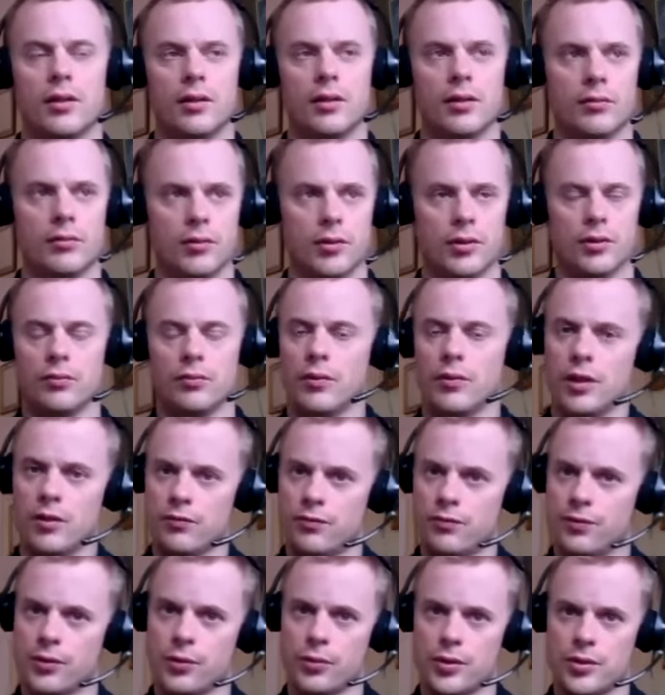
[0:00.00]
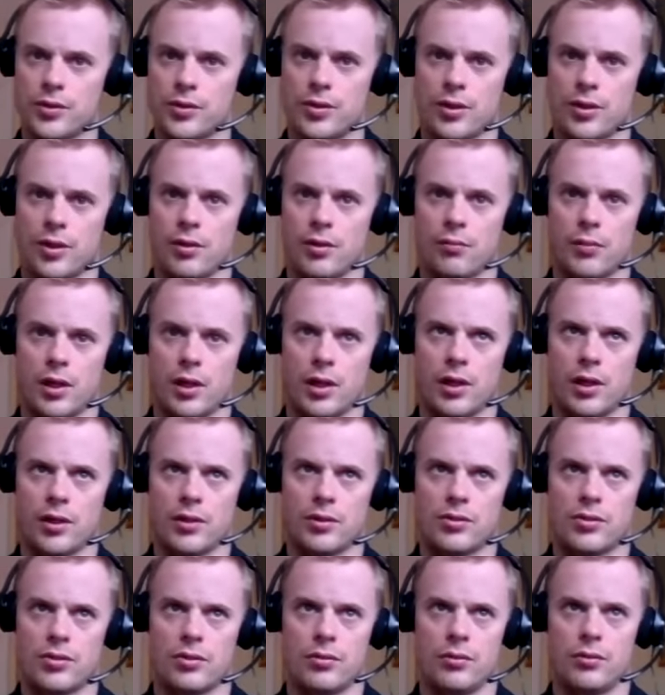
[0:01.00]
You influence them
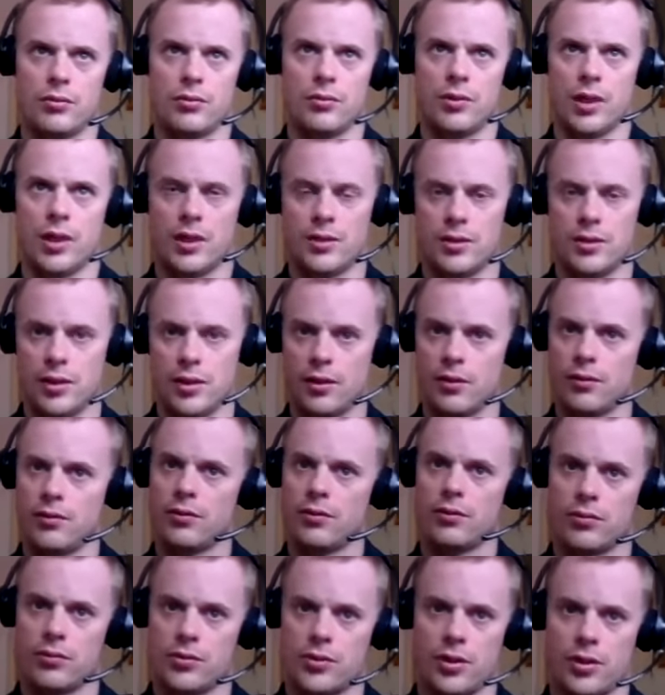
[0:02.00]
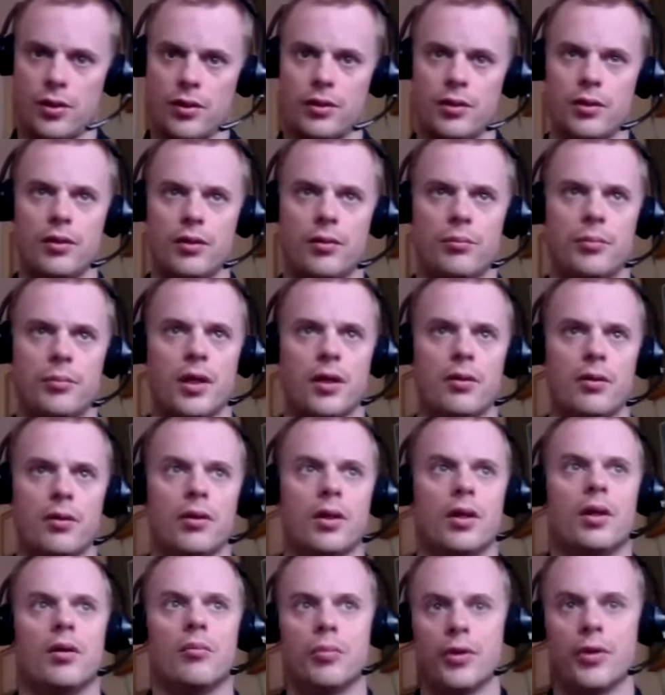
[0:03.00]
onto the idea that they're talking about,